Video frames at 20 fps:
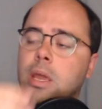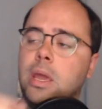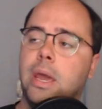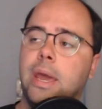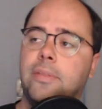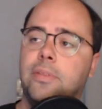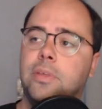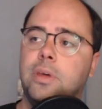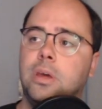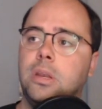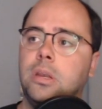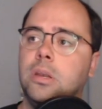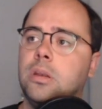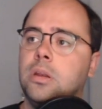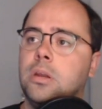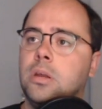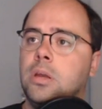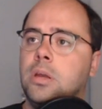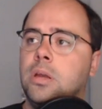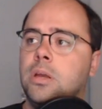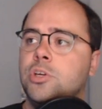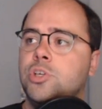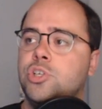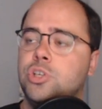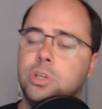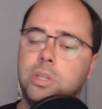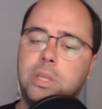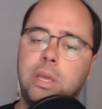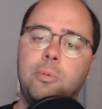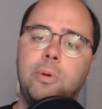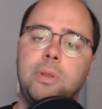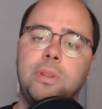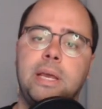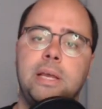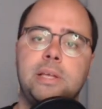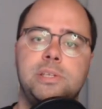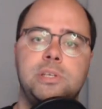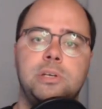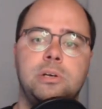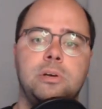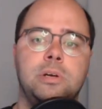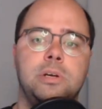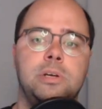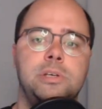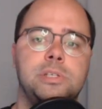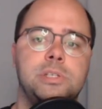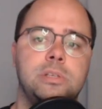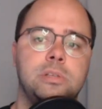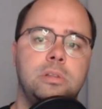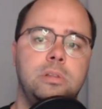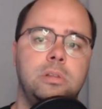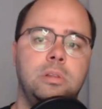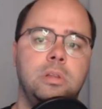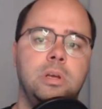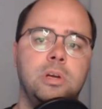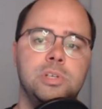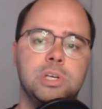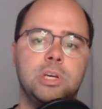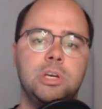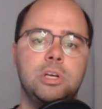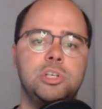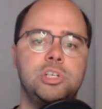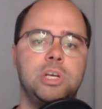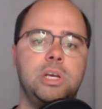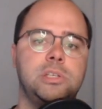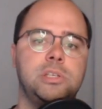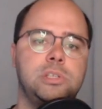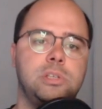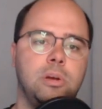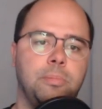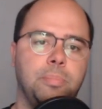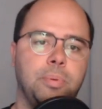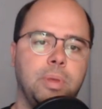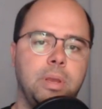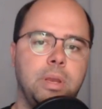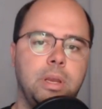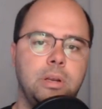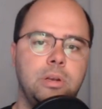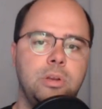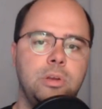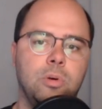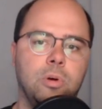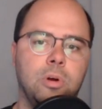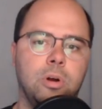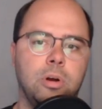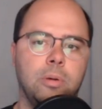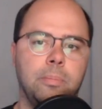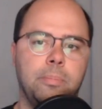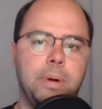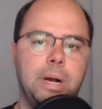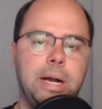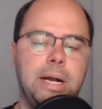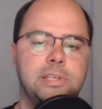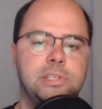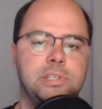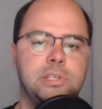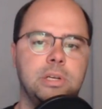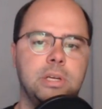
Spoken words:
And then should they win that series, there's a good chance they're playing New York or Boston